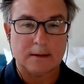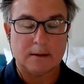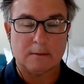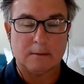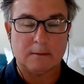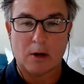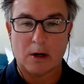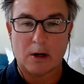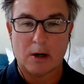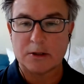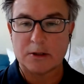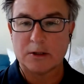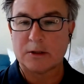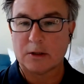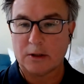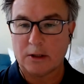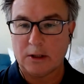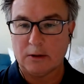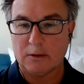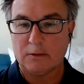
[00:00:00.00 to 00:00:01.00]
The margins
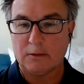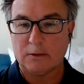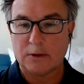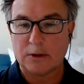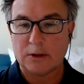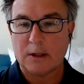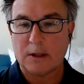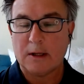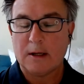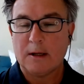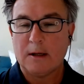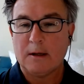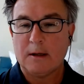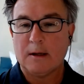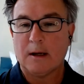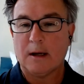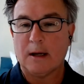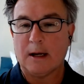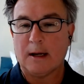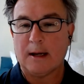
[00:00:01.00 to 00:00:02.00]
are huge,
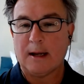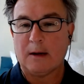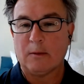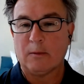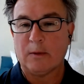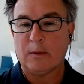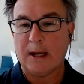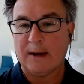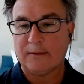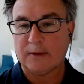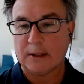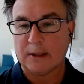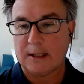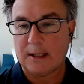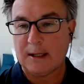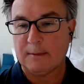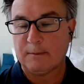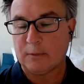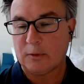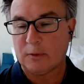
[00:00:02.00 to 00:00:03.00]
and we have to
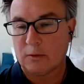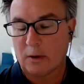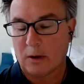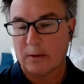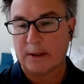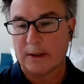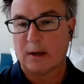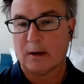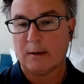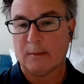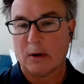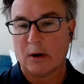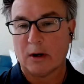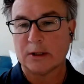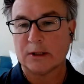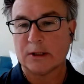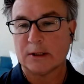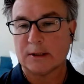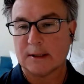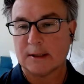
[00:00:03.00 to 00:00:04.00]
keep growing our
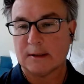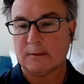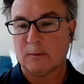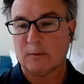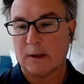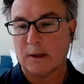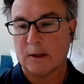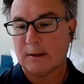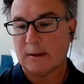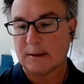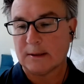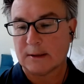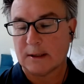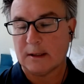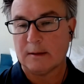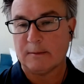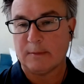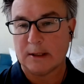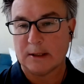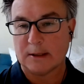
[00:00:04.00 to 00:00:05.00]
margins in what is going
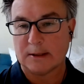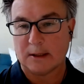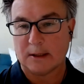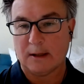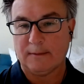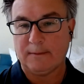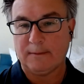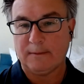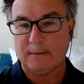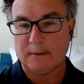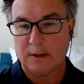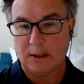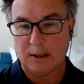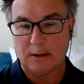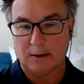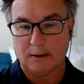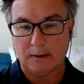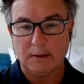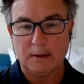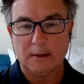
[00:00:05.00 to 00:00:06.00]
to be a tough
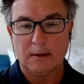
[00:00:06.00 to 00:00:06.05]
year.